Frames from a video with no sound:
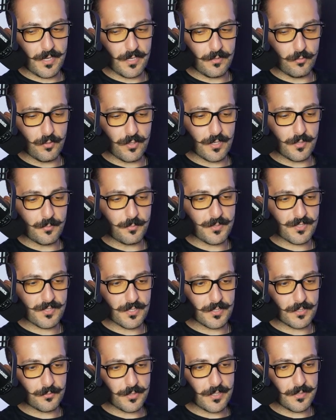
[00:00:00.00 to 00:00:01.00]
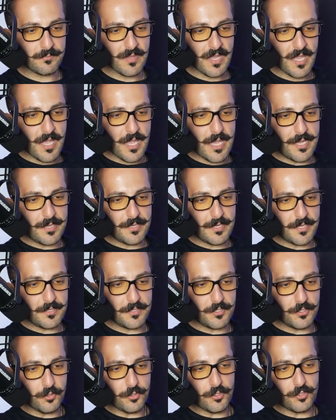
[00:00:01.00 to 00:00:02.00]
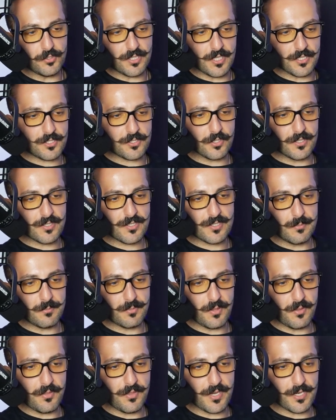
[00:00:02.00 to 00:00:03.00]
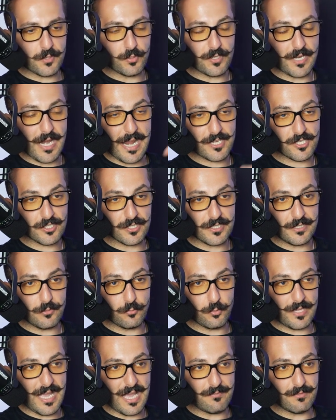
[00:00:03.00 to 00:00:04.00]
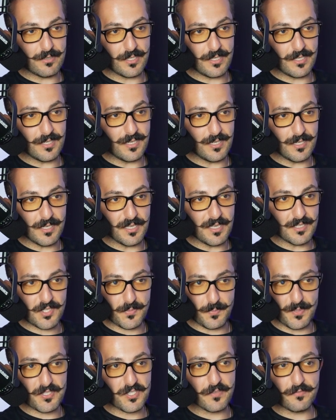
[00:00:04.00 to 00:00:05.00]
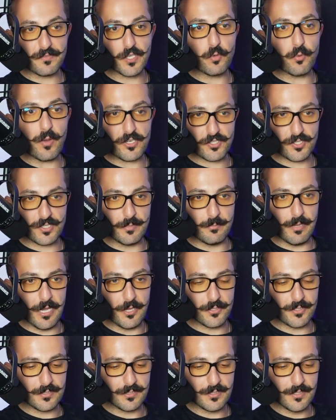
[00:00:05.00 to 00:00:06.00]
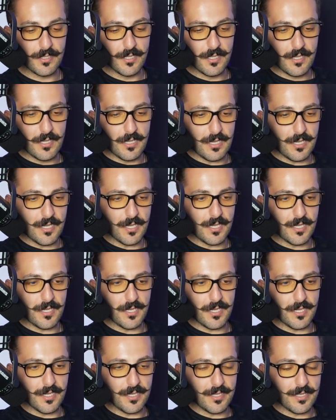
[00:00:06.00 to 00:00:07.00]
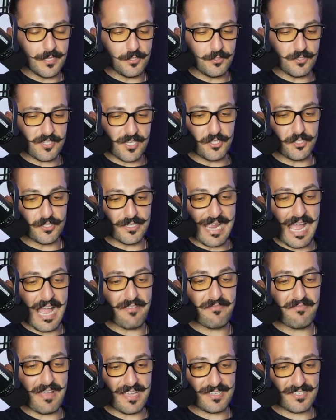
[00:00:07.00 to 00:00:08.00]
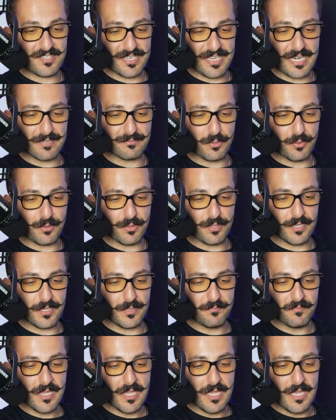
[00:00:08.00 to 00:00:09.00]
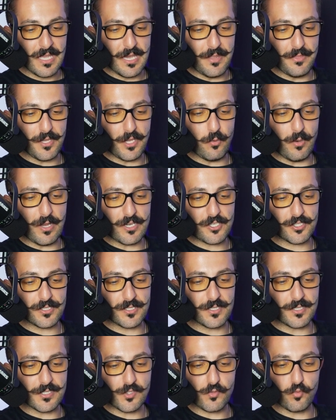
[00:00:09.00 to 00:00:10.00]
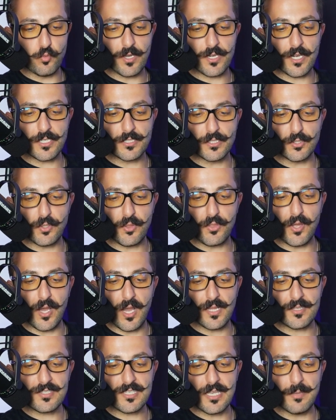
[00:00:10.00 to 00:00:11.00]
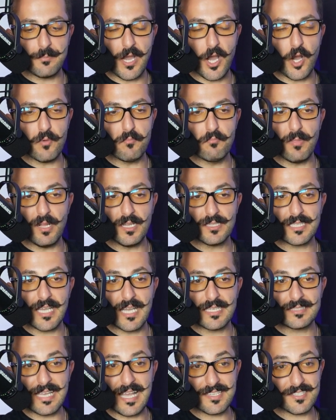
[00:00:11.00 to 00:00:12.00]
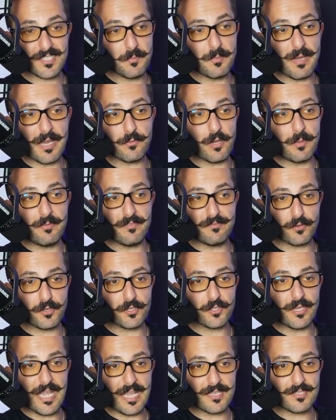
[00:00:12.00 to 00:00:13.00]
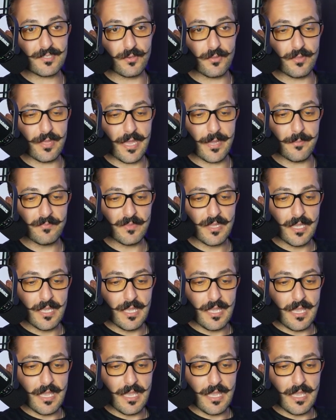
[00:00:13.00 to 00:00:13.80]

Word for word: man. I 100% agree. And and you know, you touched on something there where actually we have a, a specific question about it uh, uh, and you said you're half-assing everything. And the question is, what are your thoughts about multitasking? By the way, before you answer that,